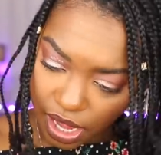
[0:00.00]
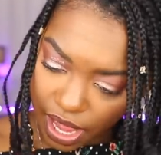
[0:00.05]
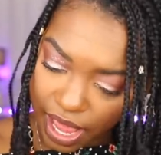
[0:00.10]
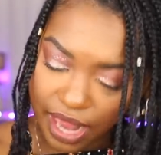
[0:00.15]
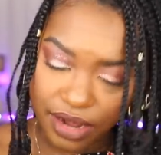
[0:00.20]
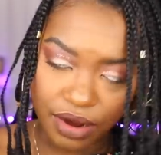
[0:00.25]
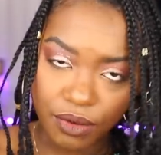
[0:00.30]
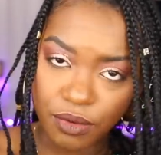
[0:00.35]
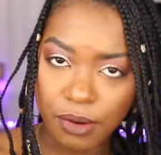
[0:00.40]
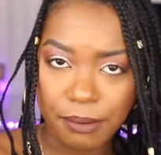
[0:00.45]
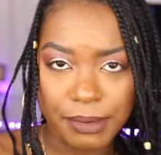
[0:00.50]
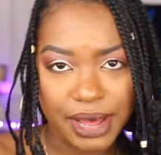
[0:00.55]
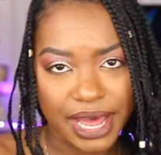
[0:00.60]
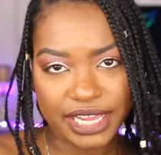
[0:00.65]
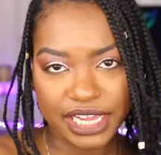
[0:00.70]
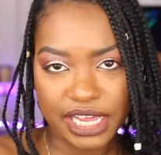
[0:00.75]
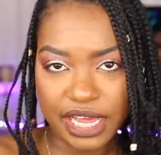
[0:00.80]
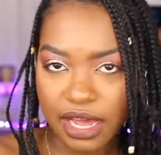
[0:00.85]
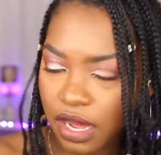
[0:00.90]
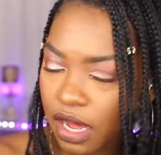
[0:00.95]
I don't want my
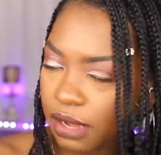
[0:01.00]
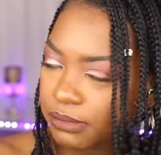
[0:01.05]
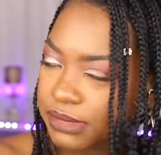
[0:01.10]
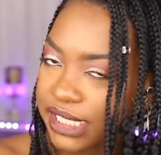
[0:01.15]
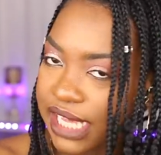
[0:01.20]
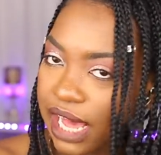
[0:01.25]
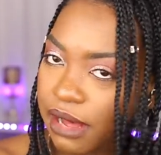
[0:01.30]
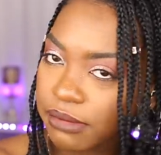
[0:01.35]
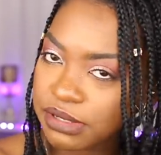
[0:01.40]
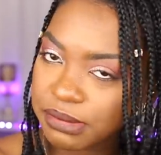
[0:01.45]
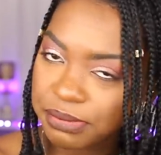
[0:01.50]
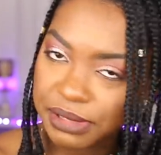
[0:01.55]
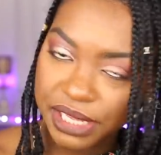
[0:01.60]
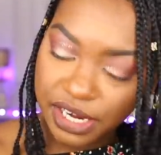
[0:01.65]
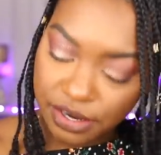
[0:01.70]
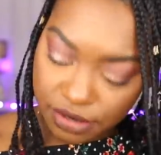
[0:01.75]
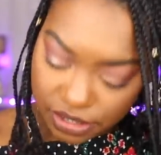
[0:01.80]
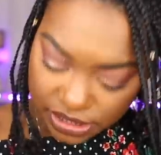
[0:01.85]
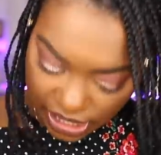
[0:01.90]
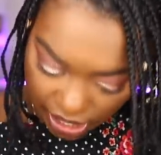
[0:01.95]
um, scalp to be
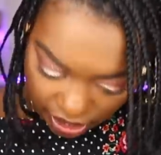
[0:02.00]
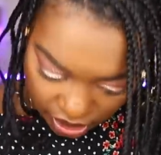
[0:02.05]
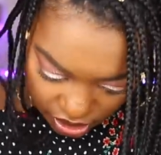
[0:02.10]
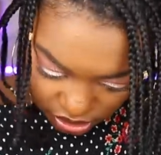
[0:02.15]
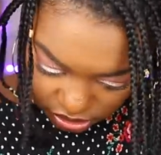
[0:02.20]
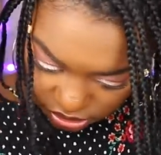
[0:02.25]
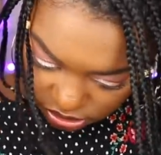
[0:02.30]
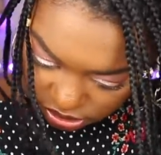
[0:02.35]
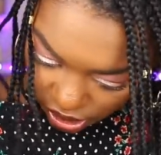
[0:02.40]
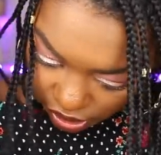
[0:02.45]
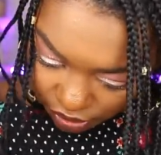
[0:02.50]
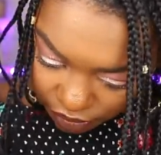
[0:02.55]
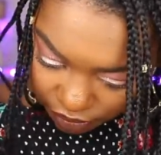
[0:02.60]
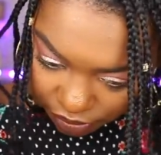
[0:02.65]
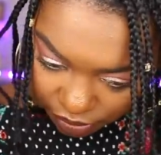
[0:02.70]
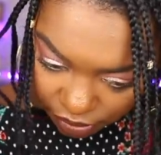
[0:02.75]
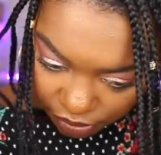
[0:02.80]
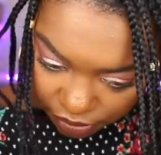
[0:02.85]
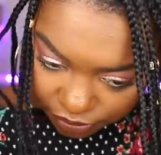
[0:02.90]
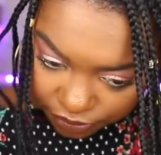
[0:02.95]
irritating, so